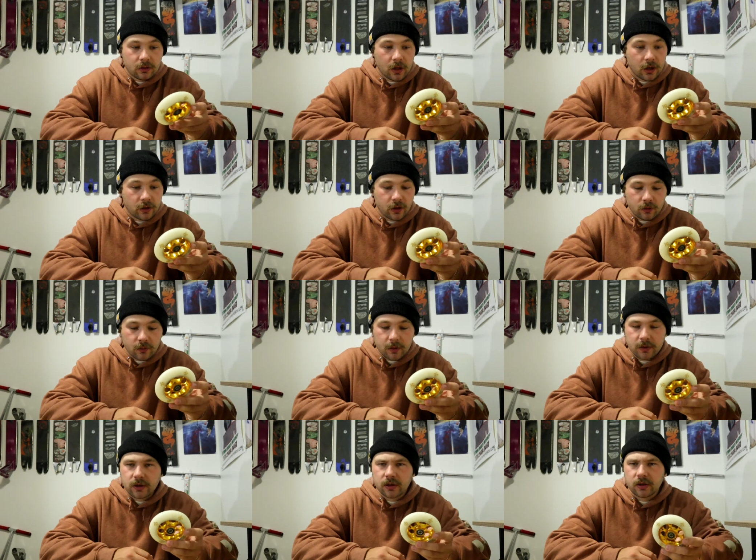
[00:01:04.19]
I don't know.
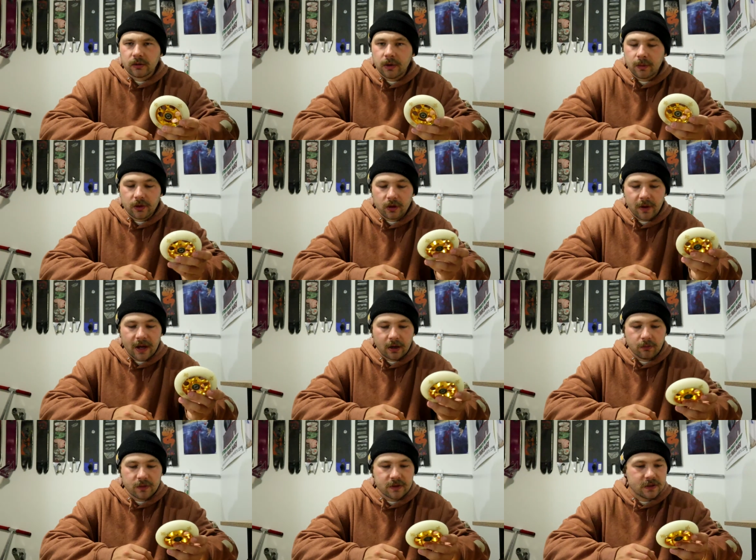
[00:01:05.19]
Maybe they're back
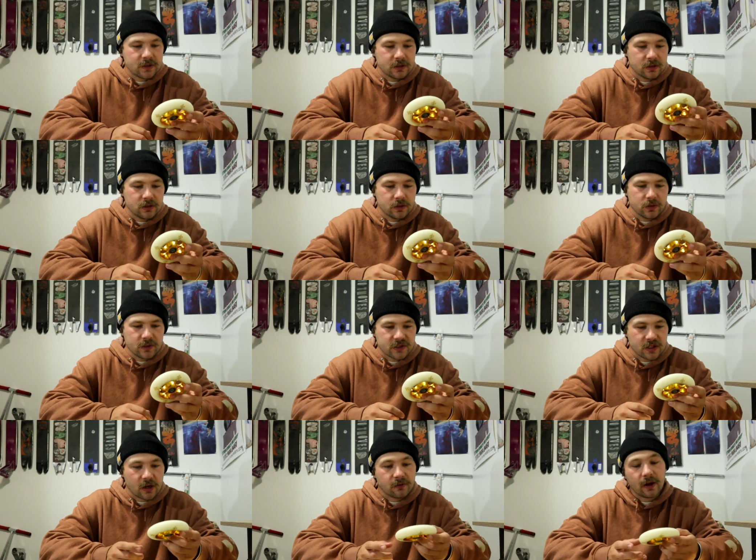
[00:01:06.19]
in business and doing
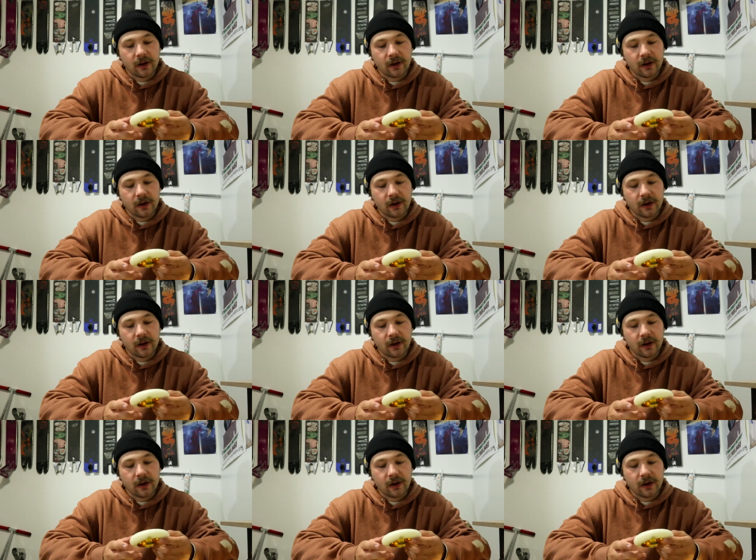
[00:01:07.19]
stuff.